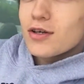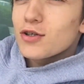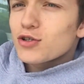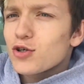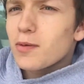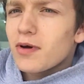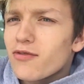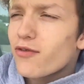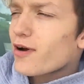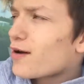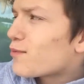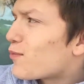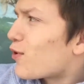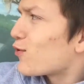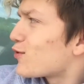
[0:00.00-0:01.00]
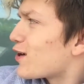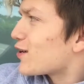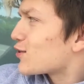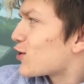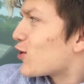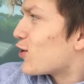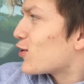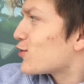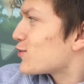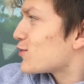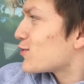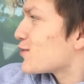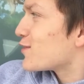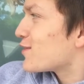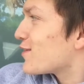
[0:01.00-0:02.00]
So my friend broke his
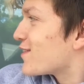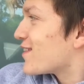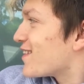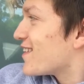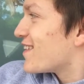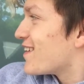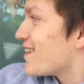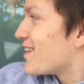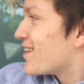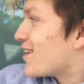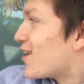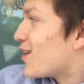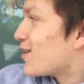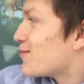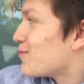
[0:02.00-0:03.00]
curse. Yeah. Yeah,